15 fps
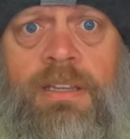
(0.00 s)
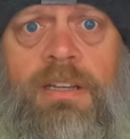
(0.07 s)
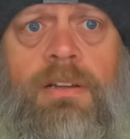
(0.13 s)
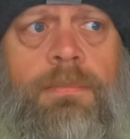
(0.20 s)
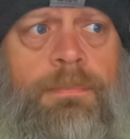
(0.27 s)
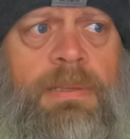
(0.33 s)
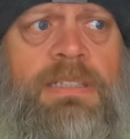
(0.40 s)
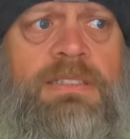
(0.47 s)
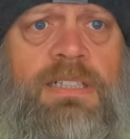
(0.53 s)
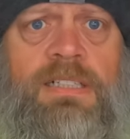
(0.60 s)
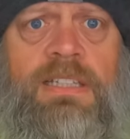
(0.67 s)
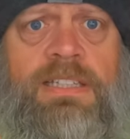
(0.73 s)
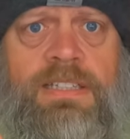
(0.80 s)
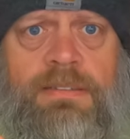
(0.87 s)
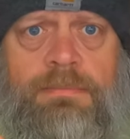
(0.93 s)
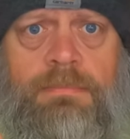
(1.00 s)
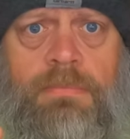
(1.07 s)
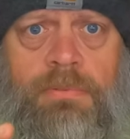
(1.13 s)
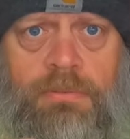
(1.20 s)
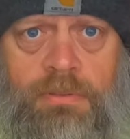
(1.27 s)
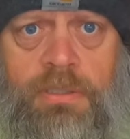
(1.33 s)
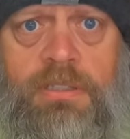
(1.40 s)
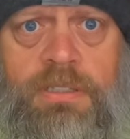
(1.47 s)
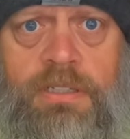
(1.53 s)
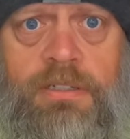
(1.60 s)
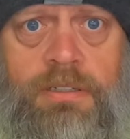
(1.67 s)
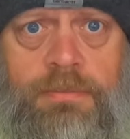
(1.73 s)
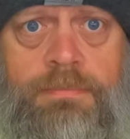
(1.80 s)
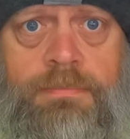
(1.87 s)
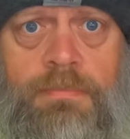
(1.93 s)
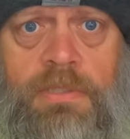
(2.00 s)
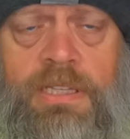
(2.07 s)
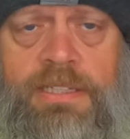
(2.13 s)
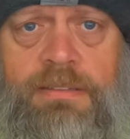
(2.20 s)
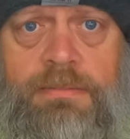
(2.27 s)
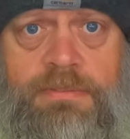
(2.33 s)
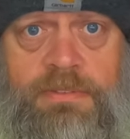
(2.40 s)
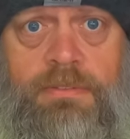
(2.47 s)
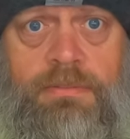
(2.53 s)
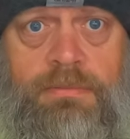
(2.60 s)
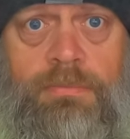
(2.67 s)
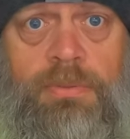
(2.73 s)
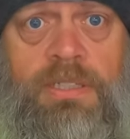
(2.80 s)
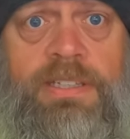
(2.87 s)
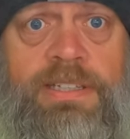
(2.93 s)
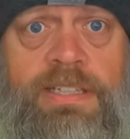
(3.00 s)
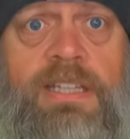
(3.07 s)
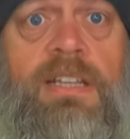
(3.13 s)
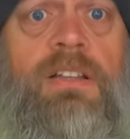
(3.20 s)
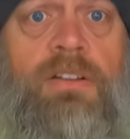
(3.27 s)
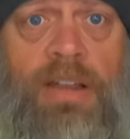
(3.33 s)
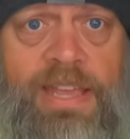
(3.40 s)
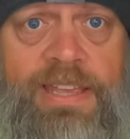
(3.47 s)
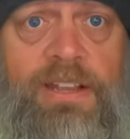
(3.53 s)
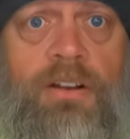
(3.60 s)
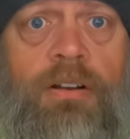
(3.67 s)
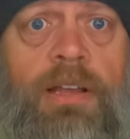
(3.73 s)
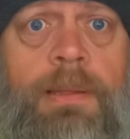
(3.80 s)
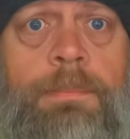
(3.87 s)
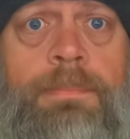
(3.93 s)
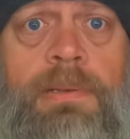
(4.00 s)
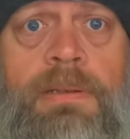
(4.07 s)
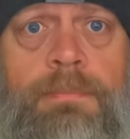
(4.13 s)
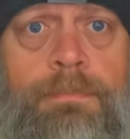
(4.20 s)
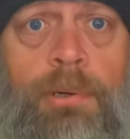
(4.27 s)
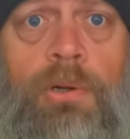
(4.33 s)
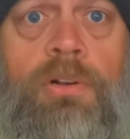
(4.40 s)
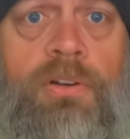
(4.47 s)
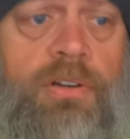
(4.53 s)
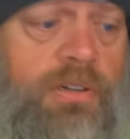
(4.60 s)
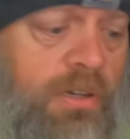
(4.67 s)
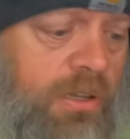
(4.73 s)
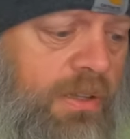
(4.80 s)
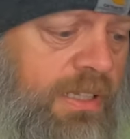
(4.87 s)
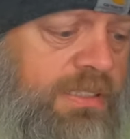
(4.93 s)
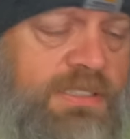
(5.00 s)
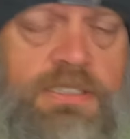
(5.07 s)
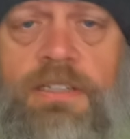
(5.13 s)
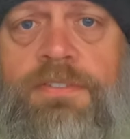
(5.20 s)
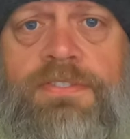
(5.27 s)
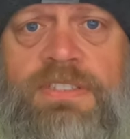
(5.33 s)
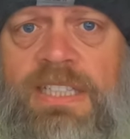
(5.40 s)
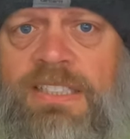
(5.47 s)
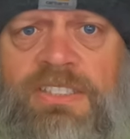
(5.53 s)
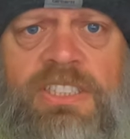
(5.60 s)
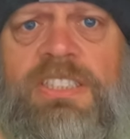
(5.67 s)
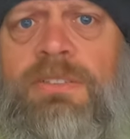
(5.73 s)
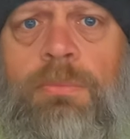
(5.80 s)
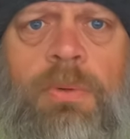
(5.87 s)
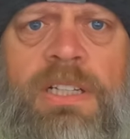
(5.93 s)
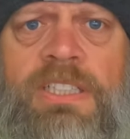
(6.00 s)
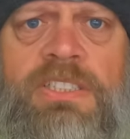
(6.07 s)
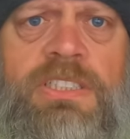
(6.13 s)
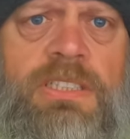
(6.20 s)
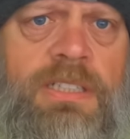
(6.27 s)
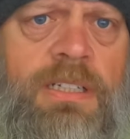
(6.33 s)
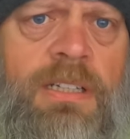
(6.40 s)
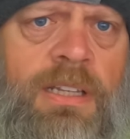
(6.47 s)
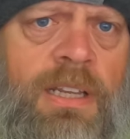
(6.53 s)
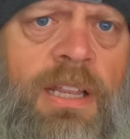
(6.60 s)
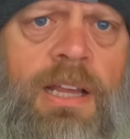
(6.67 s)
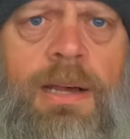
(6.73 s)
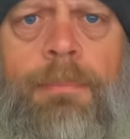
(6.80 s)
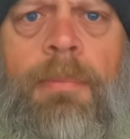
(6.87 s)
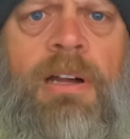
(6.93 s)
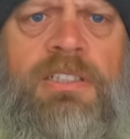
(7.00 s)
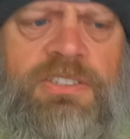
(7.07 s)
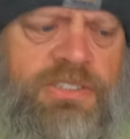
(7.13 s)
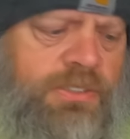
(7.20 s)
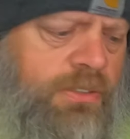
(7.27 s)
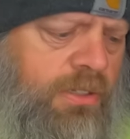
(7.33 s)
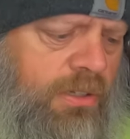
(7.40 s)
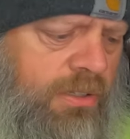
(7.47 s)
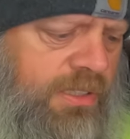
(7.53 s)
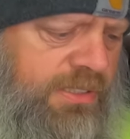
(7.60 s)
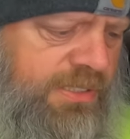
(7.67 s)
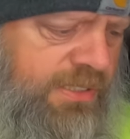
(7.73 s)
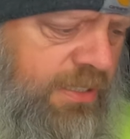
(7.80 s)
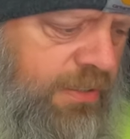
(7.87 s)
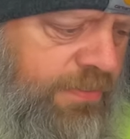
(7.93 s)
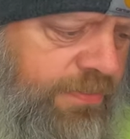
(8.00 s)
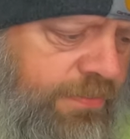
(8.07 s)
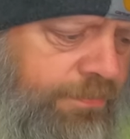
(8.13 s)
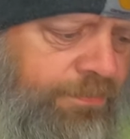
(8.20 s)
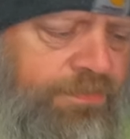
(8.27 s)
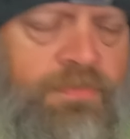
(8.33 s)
You know, basically looking to, like, really kill her, hang her up and burn her and all that stuff, saying she's a witch and a monster and all this stuff.